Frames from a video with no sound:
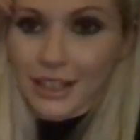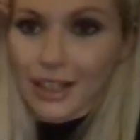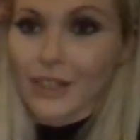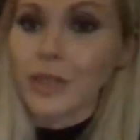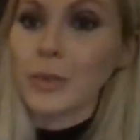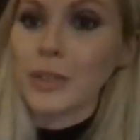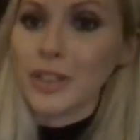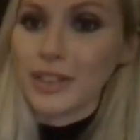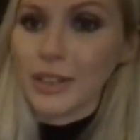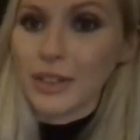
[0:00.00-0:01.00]
classical music.
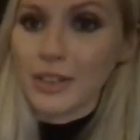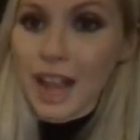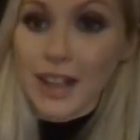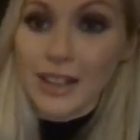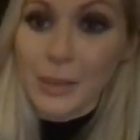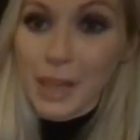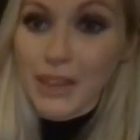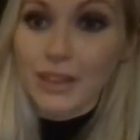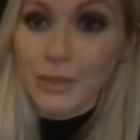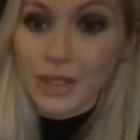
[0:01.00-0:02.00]
So there's accent
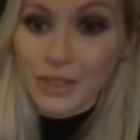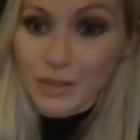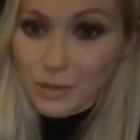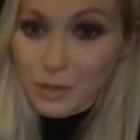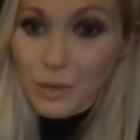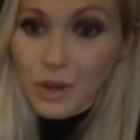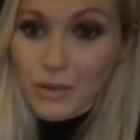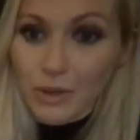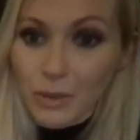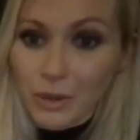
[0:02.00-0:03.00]
method, which is what
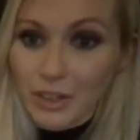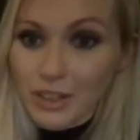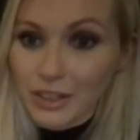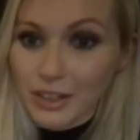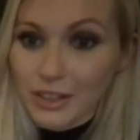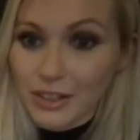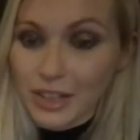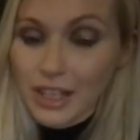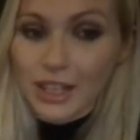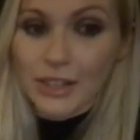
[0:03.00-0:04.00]
Ron Morris does.
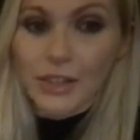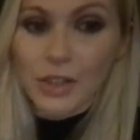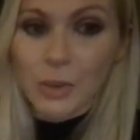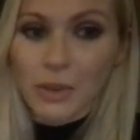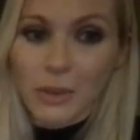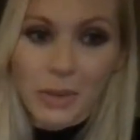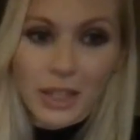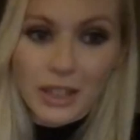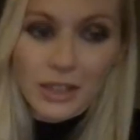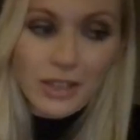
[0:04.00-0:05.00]
It's just coming from like
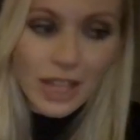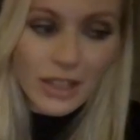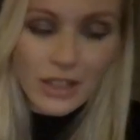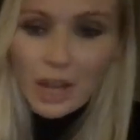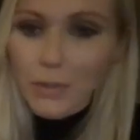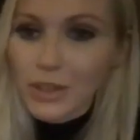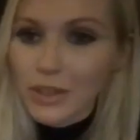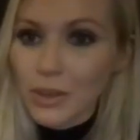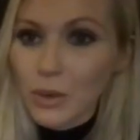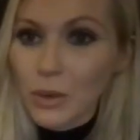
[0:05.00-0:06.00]
the Janis Chapman
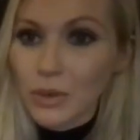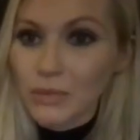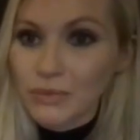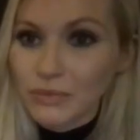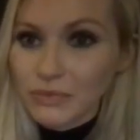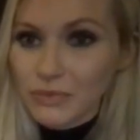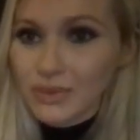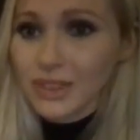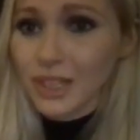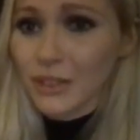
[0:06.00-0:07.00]
school
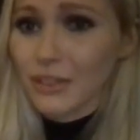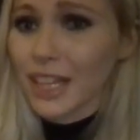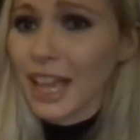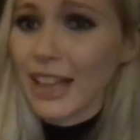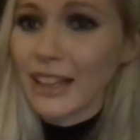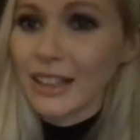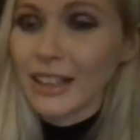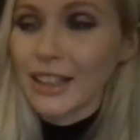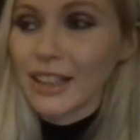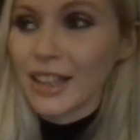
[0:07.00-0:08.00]
of thinking,
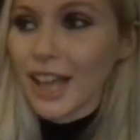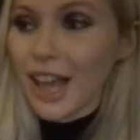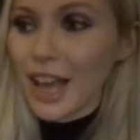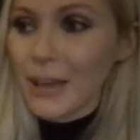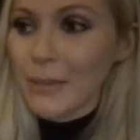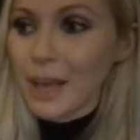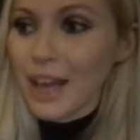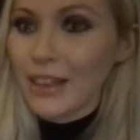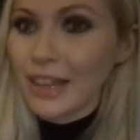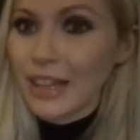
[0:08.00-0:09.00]

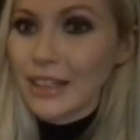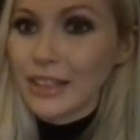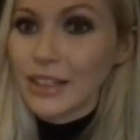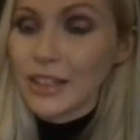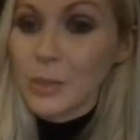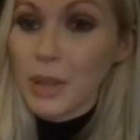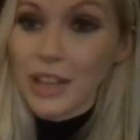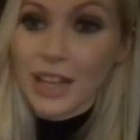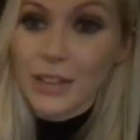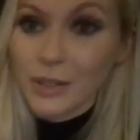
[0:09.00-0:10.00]
and then there's the bel
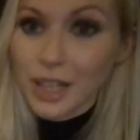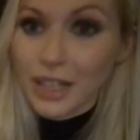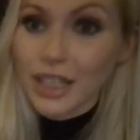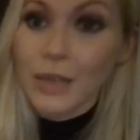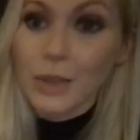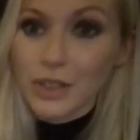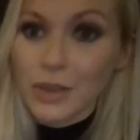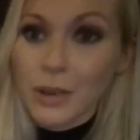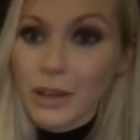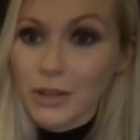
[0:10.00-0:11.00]
canto technique, which is
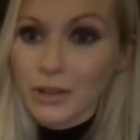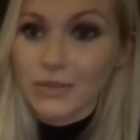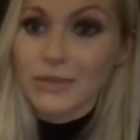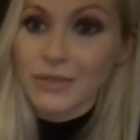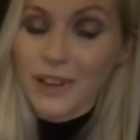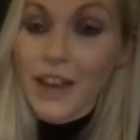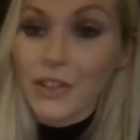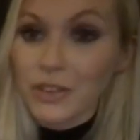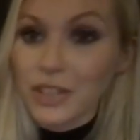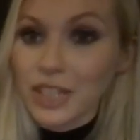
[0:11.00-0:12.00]
about
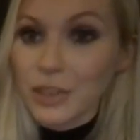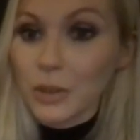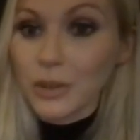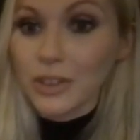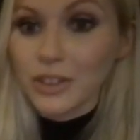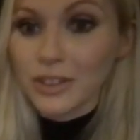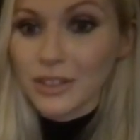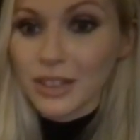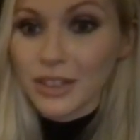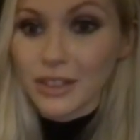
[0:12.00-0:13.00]
500 years old,
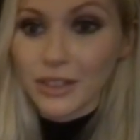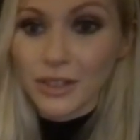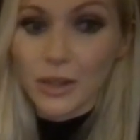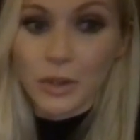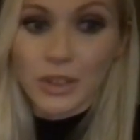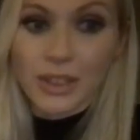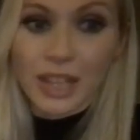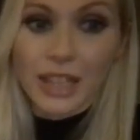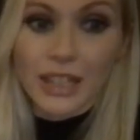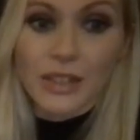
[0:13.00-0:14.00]
the old
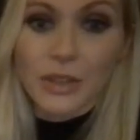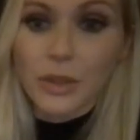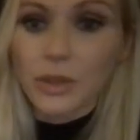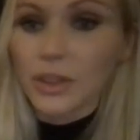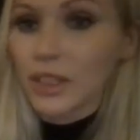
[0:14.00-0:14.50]
Italian school